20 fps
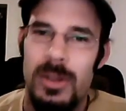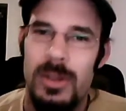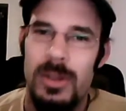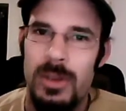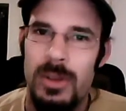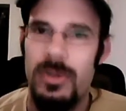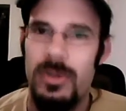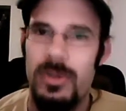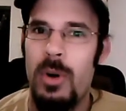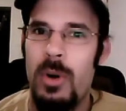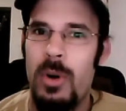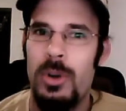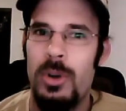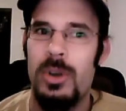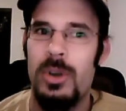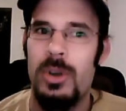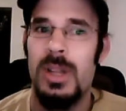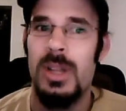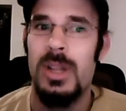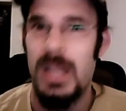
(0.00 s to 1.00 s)
Look forward
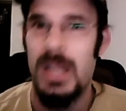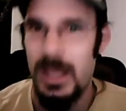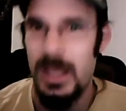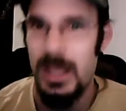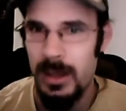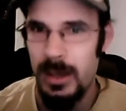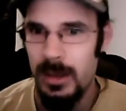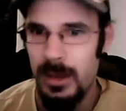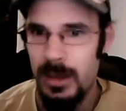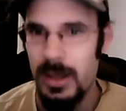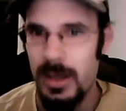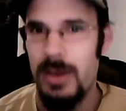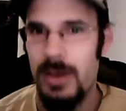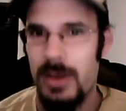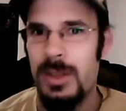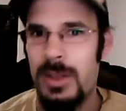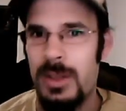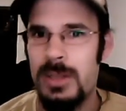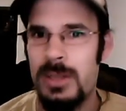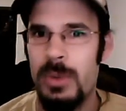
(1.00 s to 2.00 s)
to it
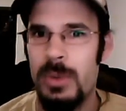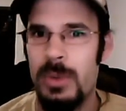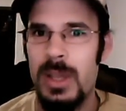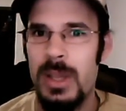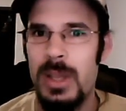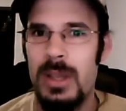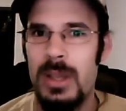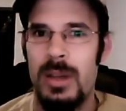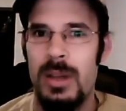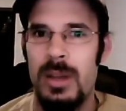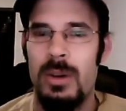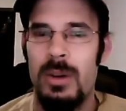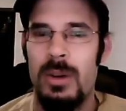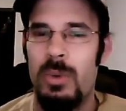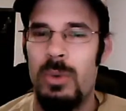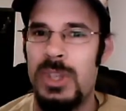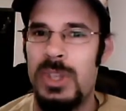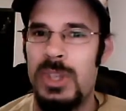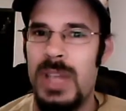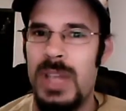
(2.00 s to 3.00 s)
later this week.
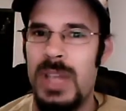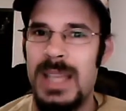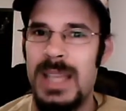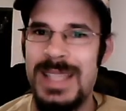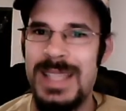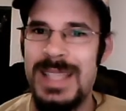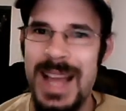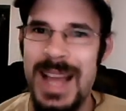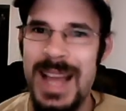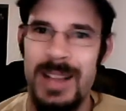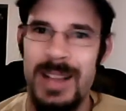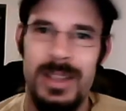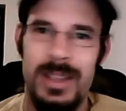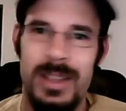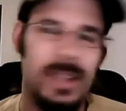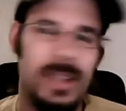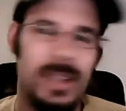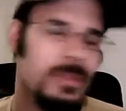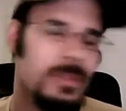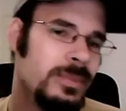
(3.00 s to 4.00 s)
Which day
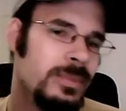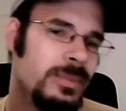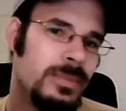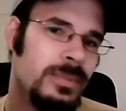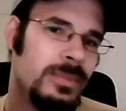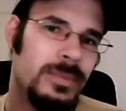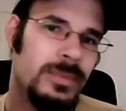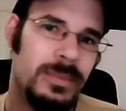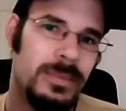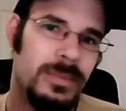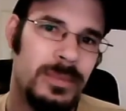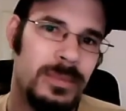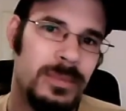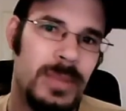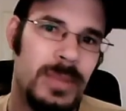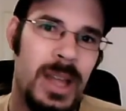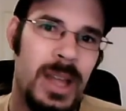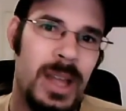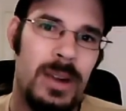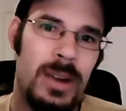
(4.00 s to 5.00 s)
exactly,
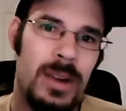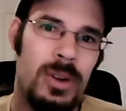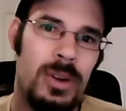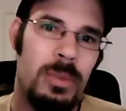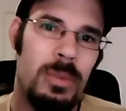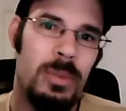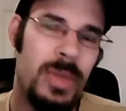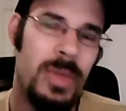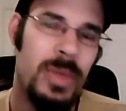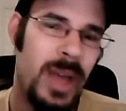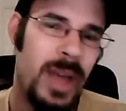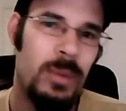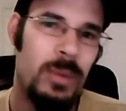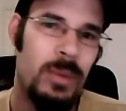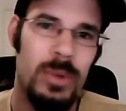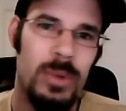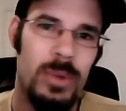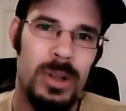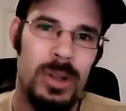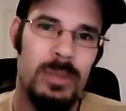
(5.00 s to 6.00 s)
I don't know, but
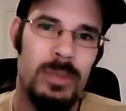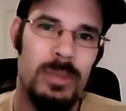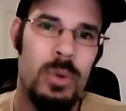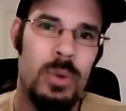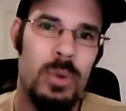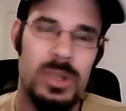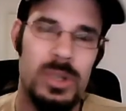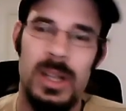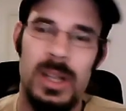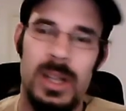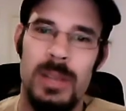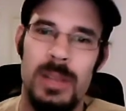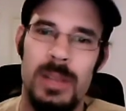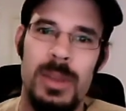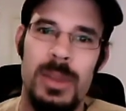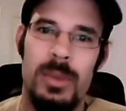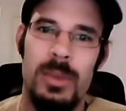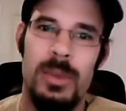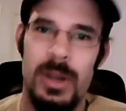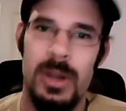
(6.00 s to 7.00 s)
that will most likely
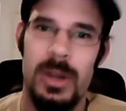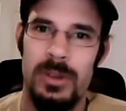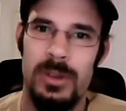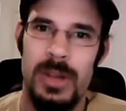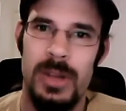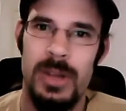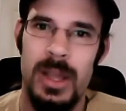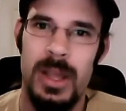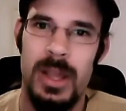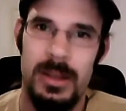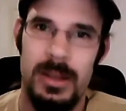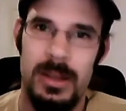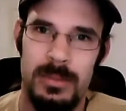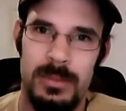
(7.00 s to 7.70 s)
be the regular day.